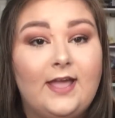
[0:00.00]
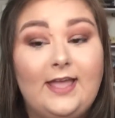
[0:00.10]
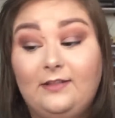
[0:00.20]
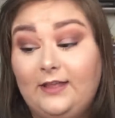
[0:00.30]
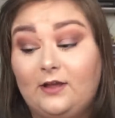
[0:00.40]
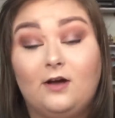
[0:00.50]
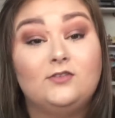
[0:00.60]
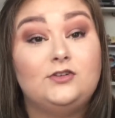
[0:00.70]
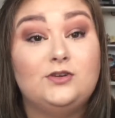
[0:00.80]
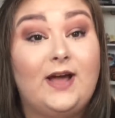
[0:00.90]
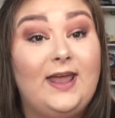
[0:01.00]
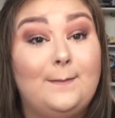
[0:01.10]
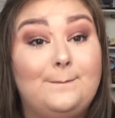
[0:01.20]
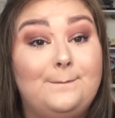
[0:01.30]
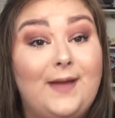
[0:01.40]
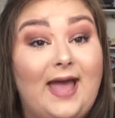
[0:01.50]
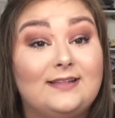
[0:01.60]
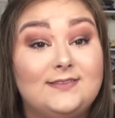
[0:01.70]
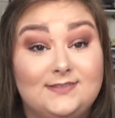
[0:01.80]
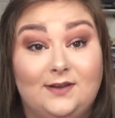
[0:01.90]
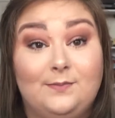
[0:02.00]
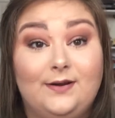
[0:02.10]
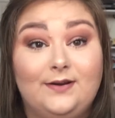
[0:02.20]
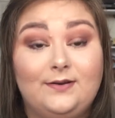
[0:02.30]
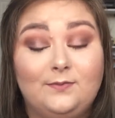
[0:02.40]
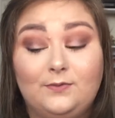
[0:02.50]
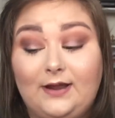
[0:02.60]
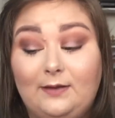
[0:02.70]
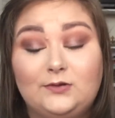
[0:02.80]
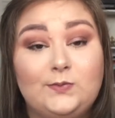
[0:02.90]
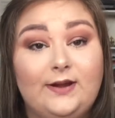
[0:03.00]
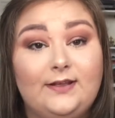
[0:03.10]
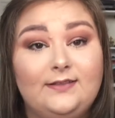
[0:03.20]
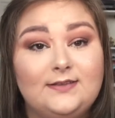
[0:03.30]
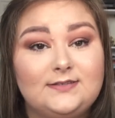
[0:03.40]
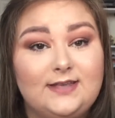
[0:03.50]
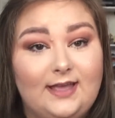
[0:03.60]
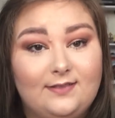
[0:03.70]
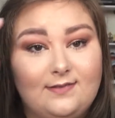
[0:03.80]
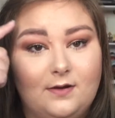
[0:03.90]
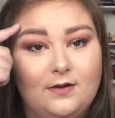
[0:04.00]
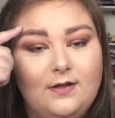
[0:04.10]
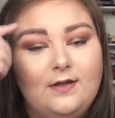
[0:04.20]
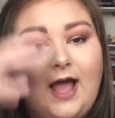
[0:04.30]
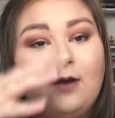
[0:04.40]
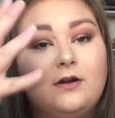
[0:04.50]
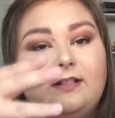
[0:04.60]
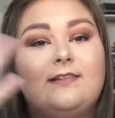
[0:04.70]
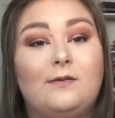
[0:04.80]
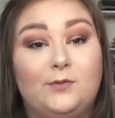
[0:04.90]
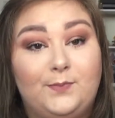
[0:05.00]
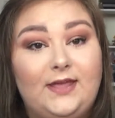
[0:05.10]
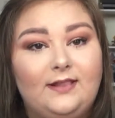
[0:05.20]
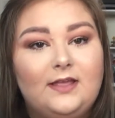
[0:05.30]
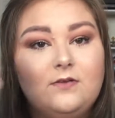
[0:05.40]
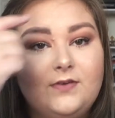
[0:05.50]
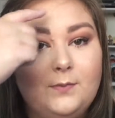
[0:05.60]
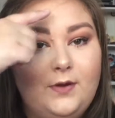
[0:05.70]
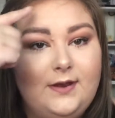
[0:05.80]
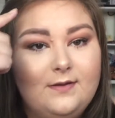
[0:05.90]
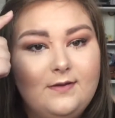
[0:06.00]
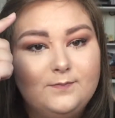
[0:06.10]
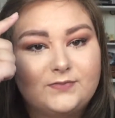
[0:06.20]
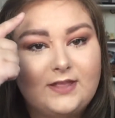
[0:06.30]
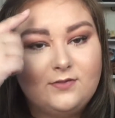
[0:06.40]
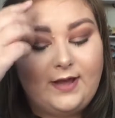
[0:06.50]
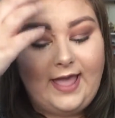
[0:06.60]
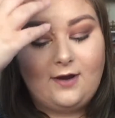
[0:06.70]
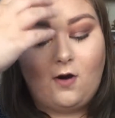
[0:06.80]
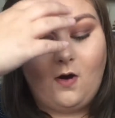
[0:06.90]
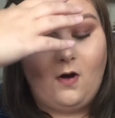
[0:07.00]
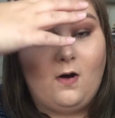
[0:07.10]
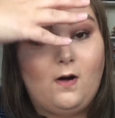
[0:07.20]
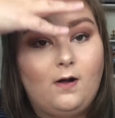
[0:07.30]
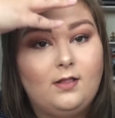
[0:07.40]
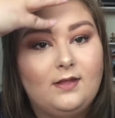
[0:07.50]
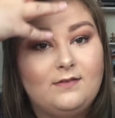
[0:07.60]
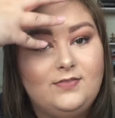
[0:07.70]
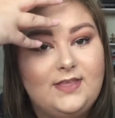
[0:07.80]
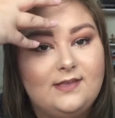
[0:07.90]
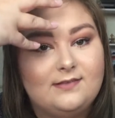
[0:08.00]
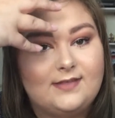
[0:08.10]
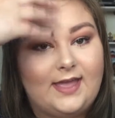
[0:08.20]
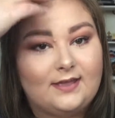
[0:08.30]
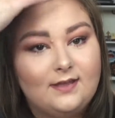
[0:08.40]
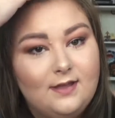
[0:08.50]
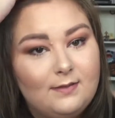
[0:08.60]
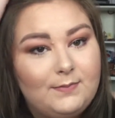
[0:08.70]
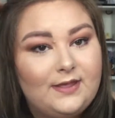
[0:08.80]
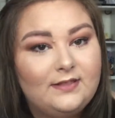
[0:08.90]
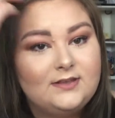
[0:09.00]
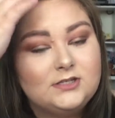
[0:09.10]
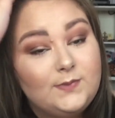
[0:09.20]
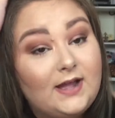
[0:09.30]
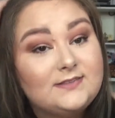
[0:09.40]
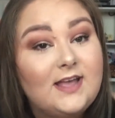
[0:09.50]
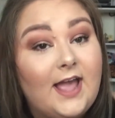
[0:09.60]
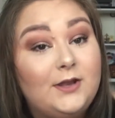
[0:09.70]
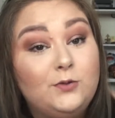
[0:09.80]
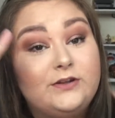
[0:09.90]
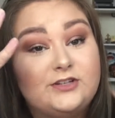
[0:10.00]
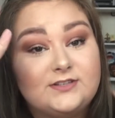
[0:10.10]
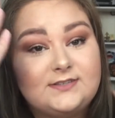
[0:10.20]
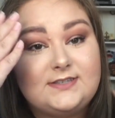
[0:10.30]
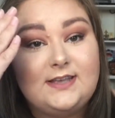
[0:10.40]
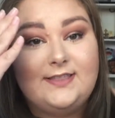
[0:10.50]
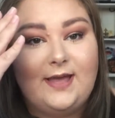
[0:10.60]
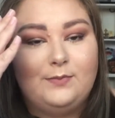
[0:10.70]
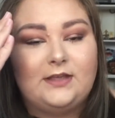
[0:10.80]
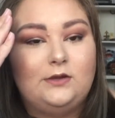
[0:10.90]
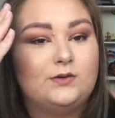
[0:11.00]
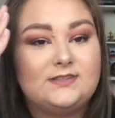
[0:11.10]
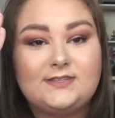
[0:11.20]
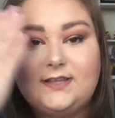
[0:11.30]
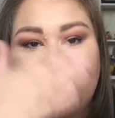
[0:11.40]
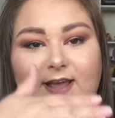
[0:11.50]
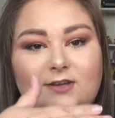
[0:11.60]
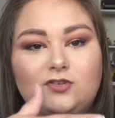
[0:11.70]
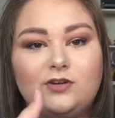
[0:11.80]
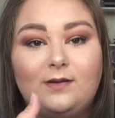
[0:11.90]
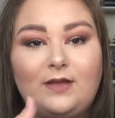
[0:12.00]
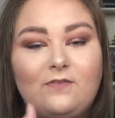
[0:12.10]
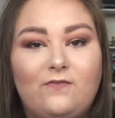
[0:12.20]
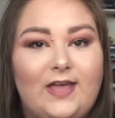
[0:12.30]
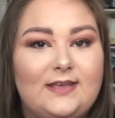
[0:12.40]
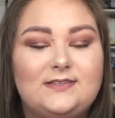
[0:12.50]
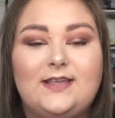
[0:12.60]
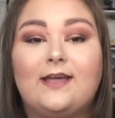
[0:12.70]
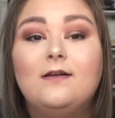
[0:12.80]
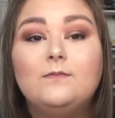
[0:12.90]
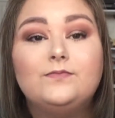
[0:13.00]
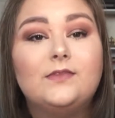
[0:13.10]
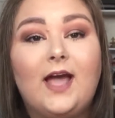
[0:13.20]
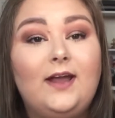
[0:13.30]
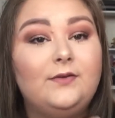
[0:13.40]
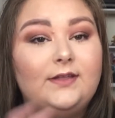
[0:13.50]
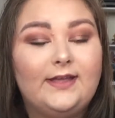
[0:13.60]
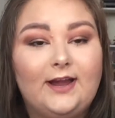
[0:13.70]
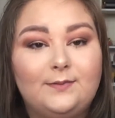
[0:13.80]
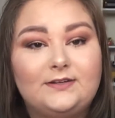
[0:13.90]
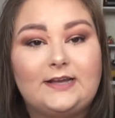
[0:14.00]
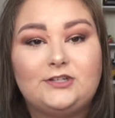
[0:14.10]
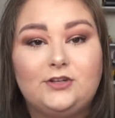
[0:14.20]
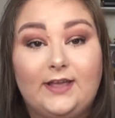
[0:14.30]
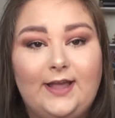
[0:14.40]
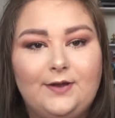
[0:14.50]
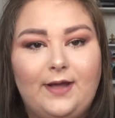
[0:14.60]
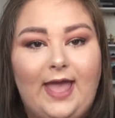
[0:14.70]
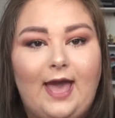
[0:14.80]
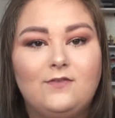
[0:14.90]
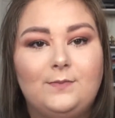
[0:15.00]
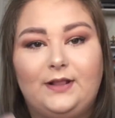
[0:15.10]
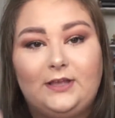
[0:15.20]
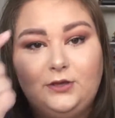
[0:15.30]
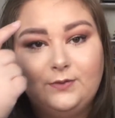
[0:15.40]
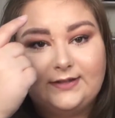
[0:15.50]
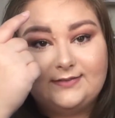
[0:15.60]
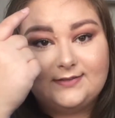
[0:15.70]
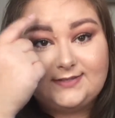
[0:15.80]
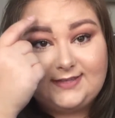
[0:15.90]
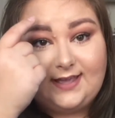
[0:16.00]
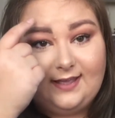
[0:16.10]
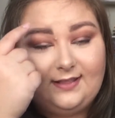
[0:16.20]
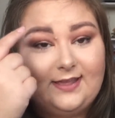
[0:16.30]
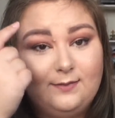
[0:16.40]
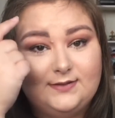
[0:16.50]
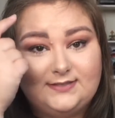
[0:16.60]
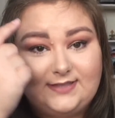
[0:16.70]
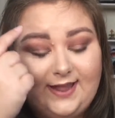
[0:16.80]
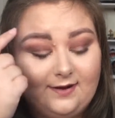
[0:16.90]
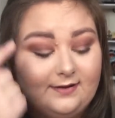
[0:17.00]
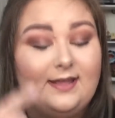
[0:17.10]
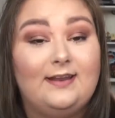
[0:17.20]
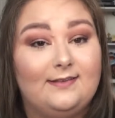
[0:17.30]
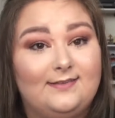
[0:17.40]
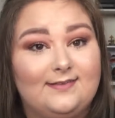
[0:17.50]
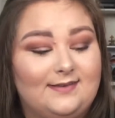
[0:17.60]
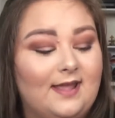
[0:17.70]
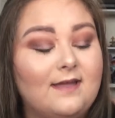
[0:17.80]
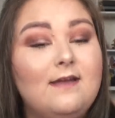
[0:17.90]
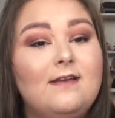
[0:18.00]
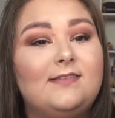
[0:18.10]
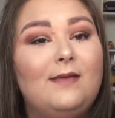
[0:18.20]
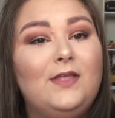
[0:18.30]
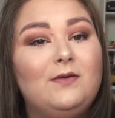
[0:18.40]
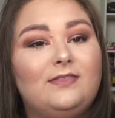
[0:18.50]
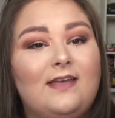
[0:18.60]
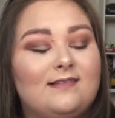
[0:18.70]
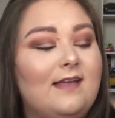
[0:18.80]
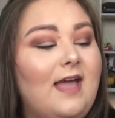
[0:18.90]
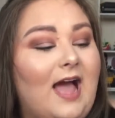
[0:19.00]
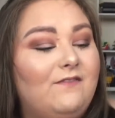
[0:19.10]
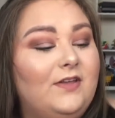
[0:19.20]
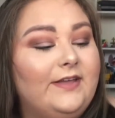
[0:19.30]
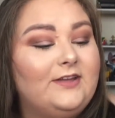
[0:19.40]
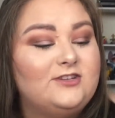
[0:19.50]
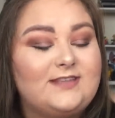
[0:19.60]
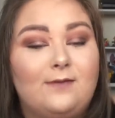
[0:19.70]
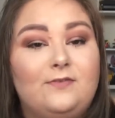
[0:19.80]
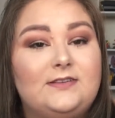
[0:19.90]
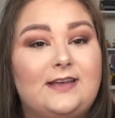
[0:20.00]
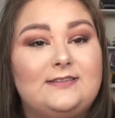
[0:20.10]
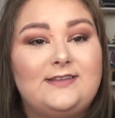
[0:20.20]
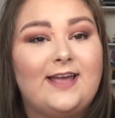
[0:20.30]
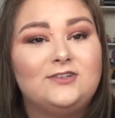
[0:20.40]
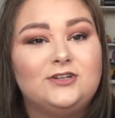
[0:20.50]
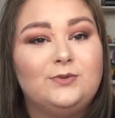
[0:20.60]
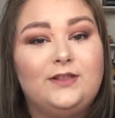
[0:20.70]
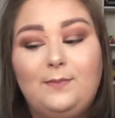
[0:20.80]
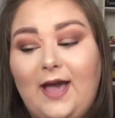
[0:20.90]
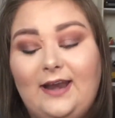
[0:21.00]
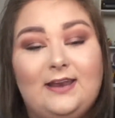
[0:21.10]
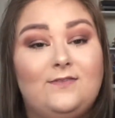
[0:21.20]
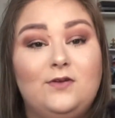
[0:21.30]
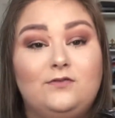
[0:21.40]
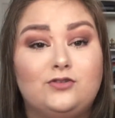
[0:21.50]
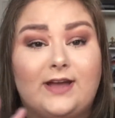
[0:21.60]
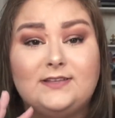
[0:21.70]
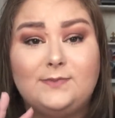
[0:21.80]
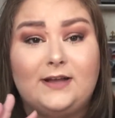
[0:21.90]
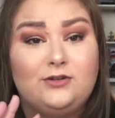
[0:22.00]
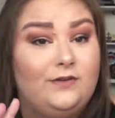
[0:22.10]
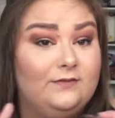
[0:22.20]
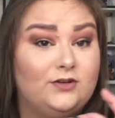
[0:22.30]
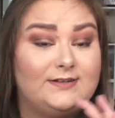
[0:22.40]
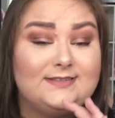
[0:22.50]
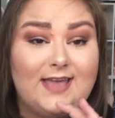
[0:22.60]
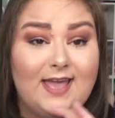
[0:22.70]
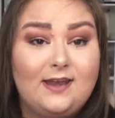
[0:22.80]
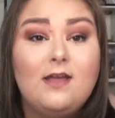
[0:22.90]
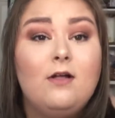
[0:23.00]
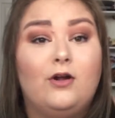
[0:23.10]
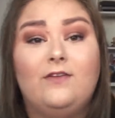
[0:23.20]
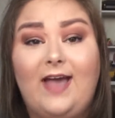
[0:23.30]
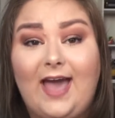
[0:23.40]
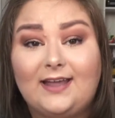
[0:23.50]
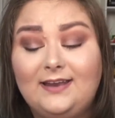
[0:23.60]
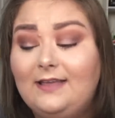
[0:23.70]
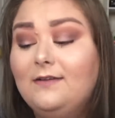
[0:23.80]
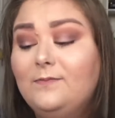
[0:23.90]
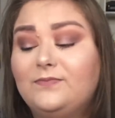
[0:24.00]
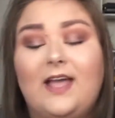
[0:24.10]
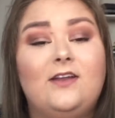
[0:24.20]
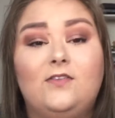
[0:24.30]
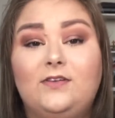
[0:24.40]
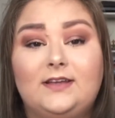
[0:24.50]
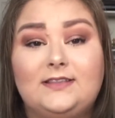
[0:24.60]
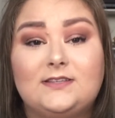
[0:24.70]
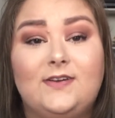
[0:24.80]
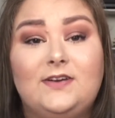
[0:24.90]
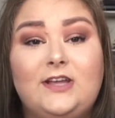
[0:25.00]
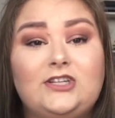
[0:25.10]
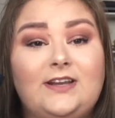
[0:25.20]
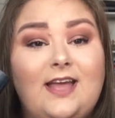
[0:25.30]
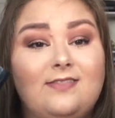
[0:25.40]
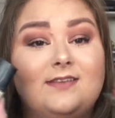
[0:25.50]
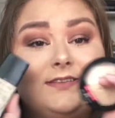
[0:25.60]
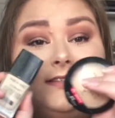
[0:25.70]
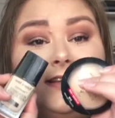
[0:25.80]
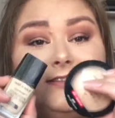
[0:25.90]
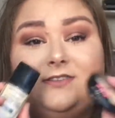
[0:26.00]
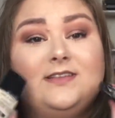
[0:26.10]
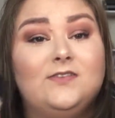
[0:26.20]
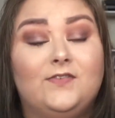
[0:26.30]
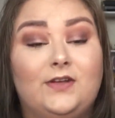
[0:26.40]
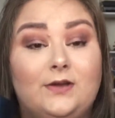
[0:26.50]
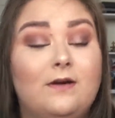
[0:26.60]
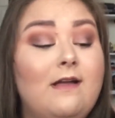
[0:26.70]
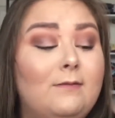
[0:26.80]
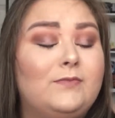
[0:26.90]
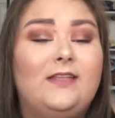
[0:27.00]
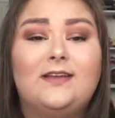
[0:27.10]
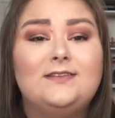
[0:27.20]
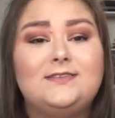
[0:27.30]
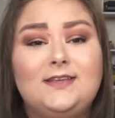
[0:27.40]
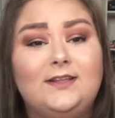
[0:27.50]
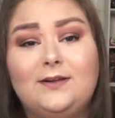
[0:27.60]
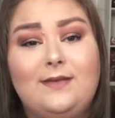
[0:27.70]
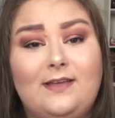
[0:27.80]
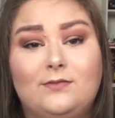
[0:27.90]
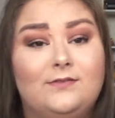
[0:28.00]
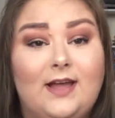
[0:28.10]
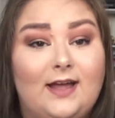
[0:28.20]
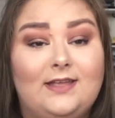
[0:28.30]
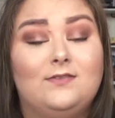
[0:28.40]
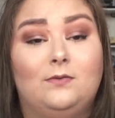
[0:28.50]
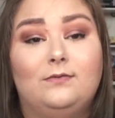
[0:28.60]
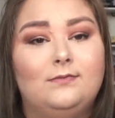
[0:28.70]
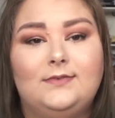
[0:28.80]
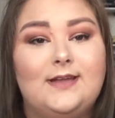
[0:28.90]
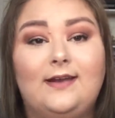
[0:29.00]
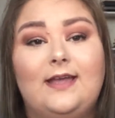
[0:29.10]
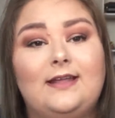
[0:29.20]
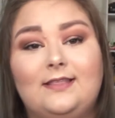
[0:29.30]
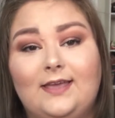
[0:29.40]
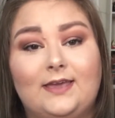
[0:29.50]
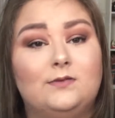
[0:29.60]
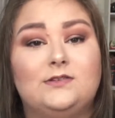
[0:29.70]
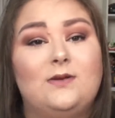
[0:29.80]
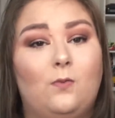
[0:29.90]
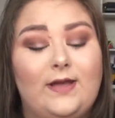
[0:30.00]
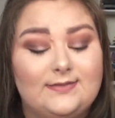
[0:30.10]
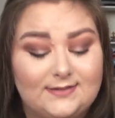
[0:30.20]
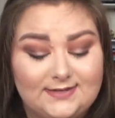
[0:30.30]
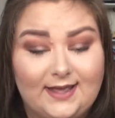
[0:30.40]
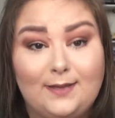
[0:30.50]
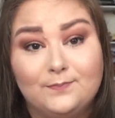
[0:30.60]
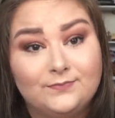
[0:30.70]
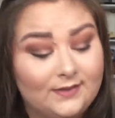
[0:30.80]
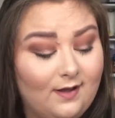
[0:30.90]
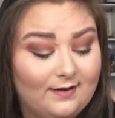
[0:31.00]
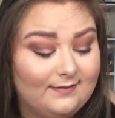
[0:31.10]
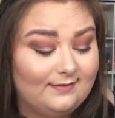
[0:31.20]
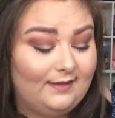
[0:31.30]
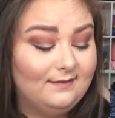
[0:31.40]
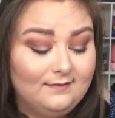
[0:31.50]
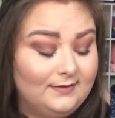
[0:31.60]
it like also too, I had a bad sunburn when I was wearing this, and so, or at least I was peeling from one, and so I had all of these like peeling spots, and you could just see them. Like, you could see the texture on my face. Like, I don't really care about texture. Like, I know I have it, but like, you could see it. Like, it was there and existing. Same thing with this. I feel like it just emphasized texture really bad, and if you have dry spots, or you have dry skin, or you have acne, I just feel like this foundation and this isn't for you. And the concealer may as well not even done anything. It was just a waste of time, honestly.